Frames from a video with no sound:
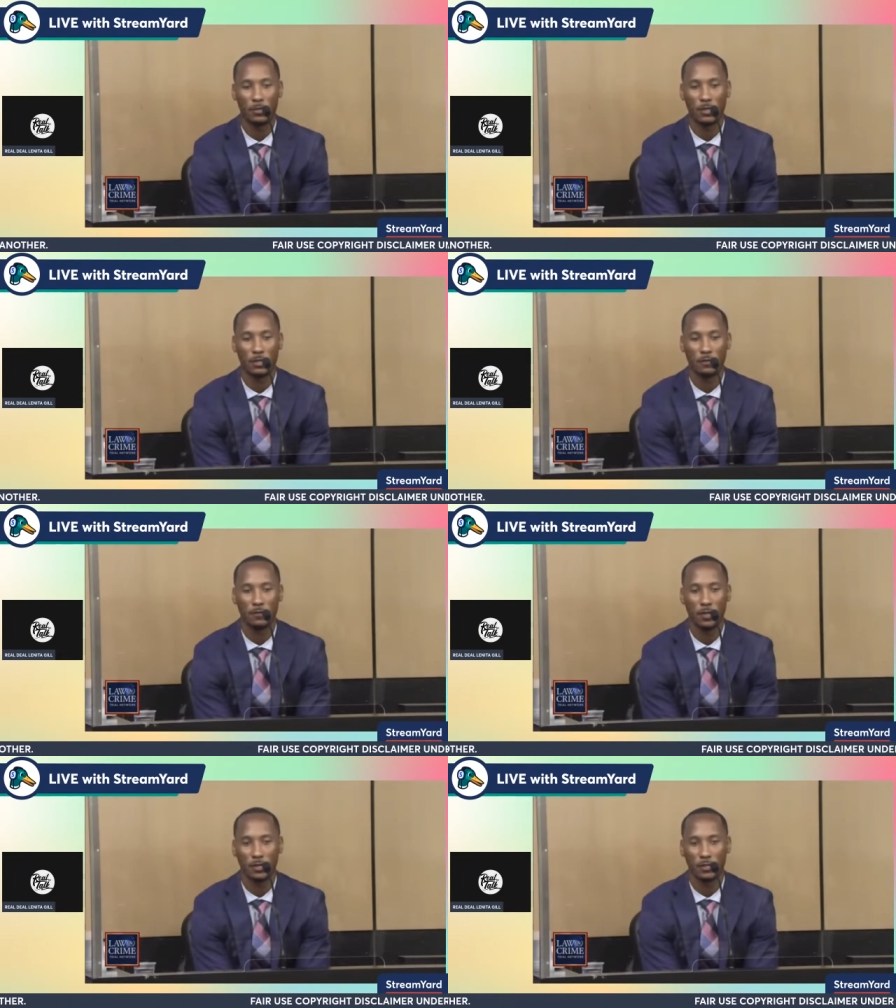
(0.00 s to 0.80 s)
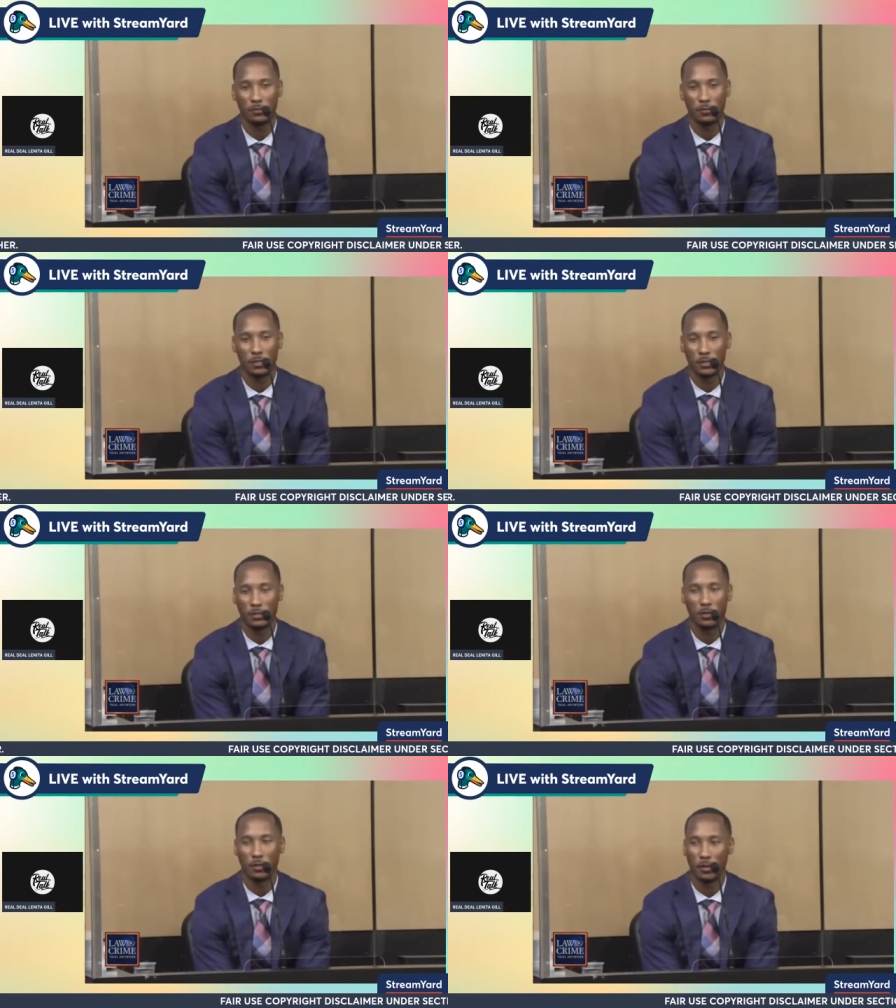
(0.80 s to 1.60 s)
I just felt like she was just
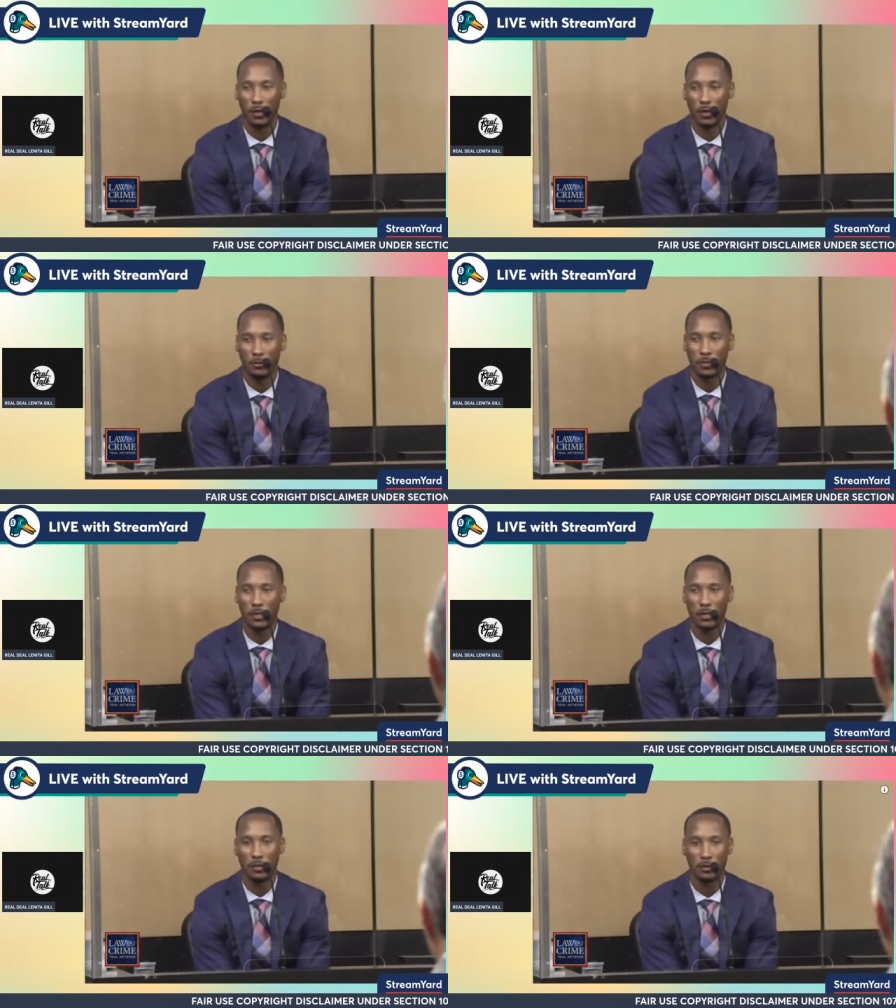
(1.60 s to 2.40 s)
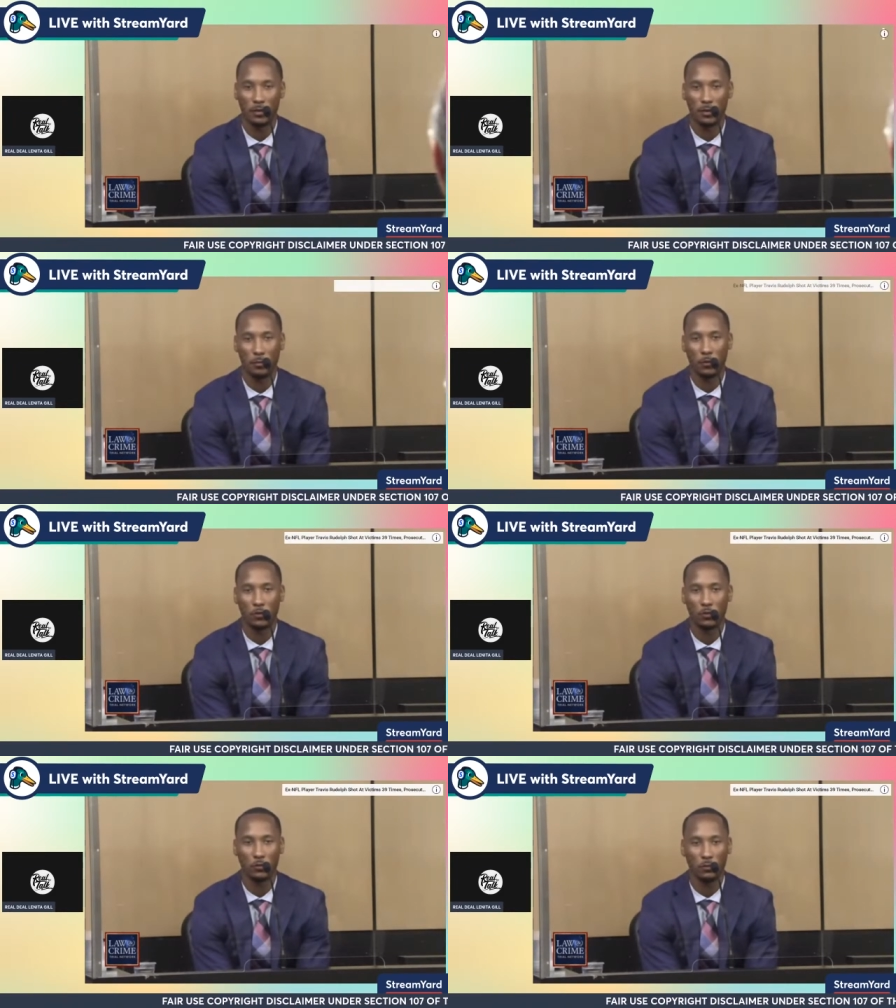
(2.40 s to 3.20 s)
upset and
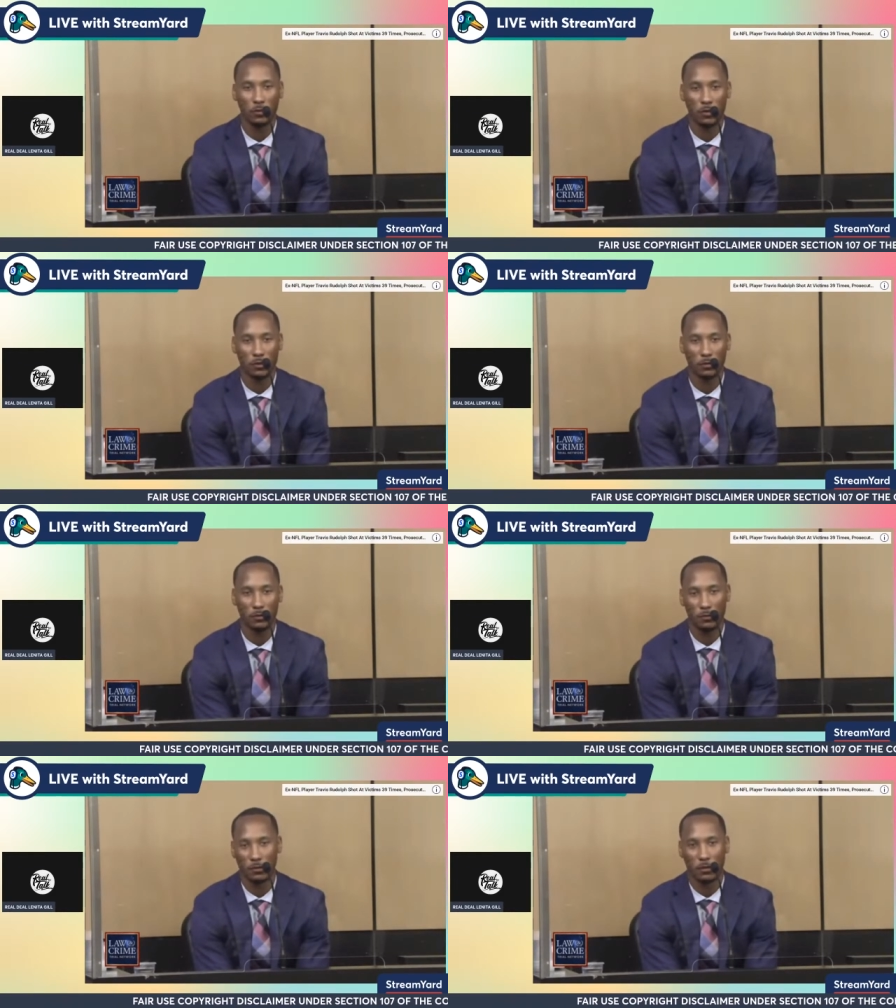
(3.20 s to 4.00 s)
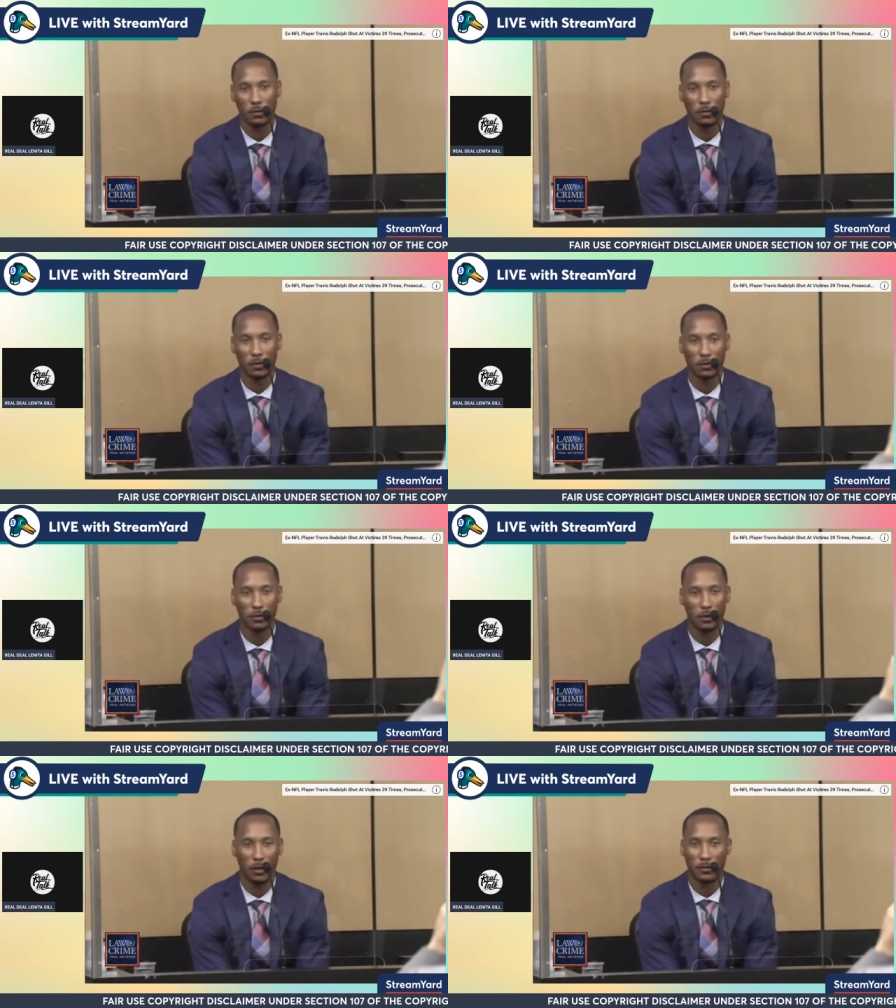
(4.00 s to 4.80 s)
emotional, so
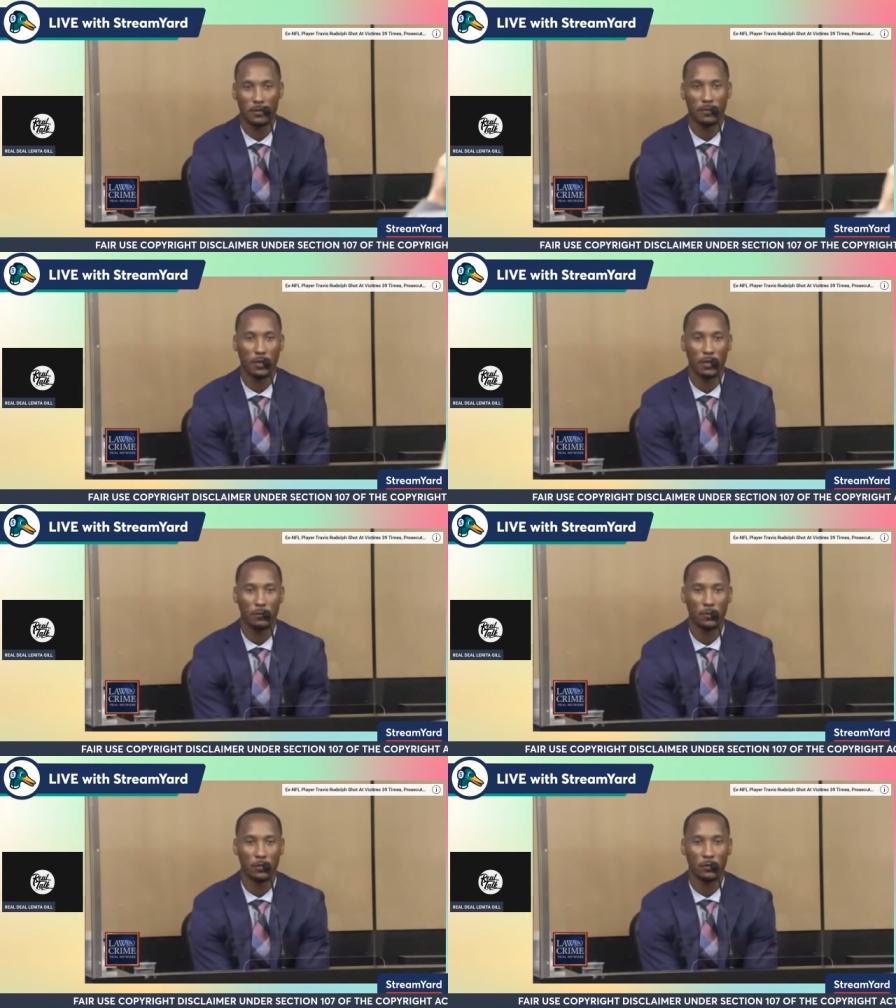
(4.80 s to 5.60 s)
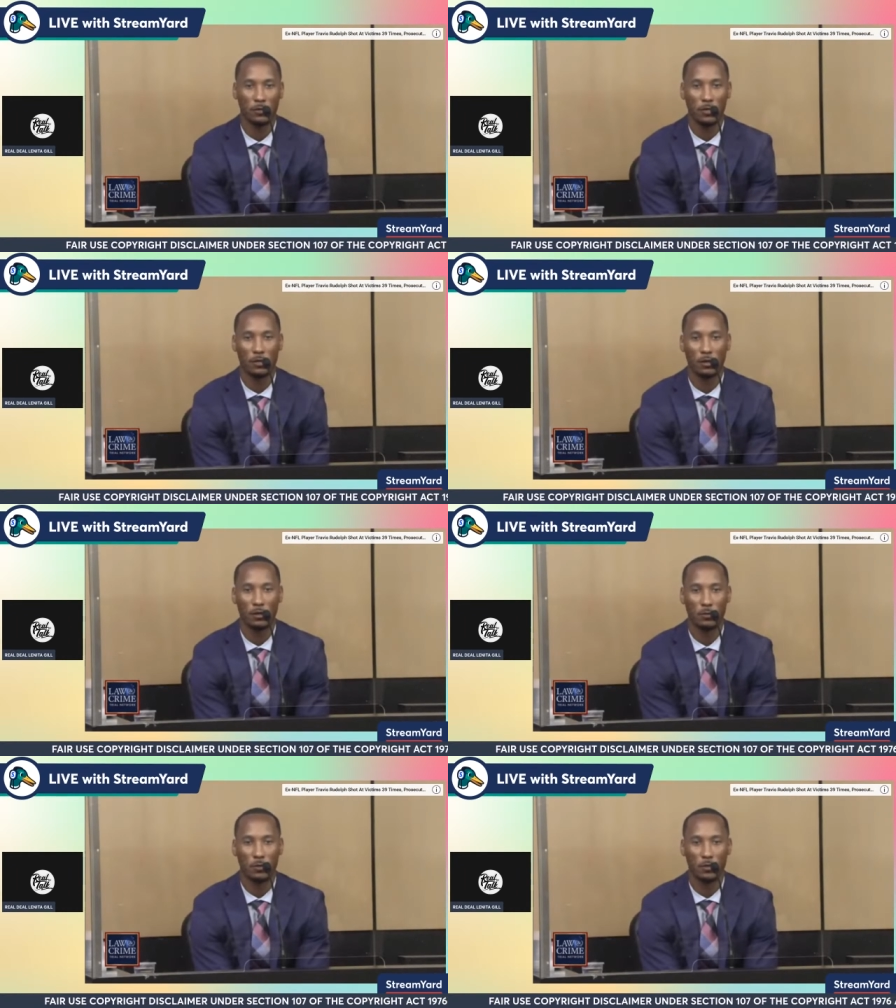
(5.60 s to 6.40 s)
I just felt like there wasn't no need to call the
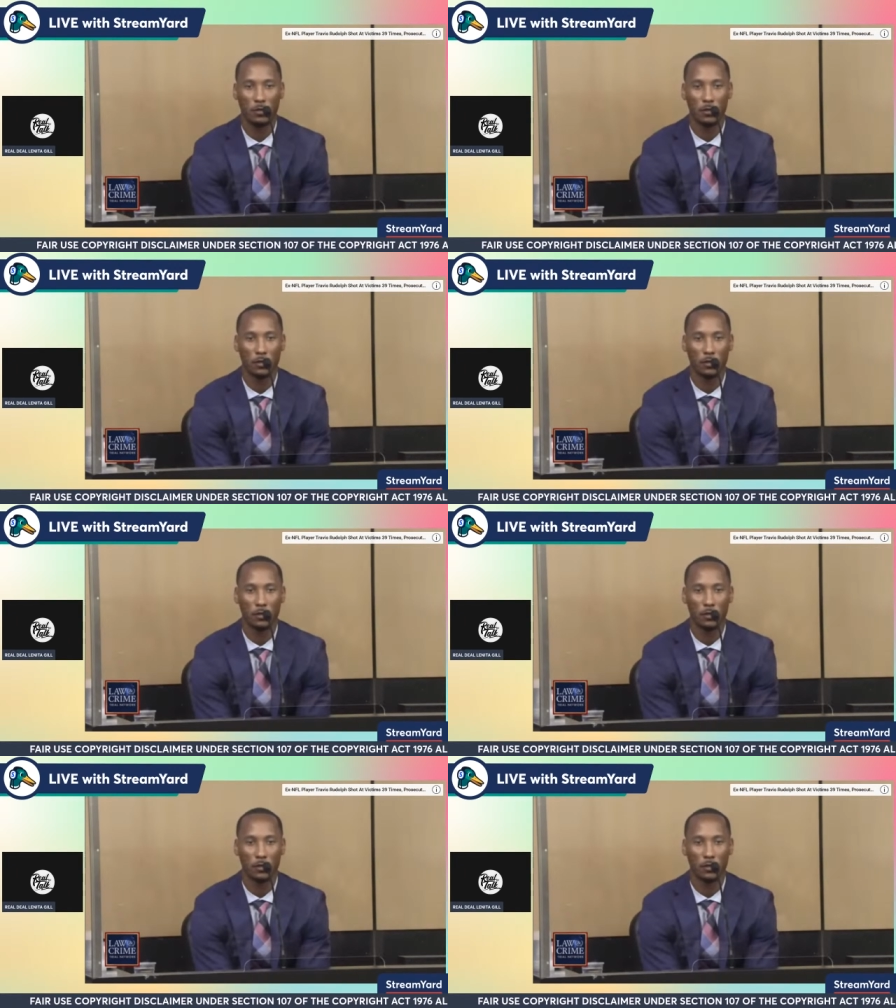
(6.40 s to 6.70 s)
police.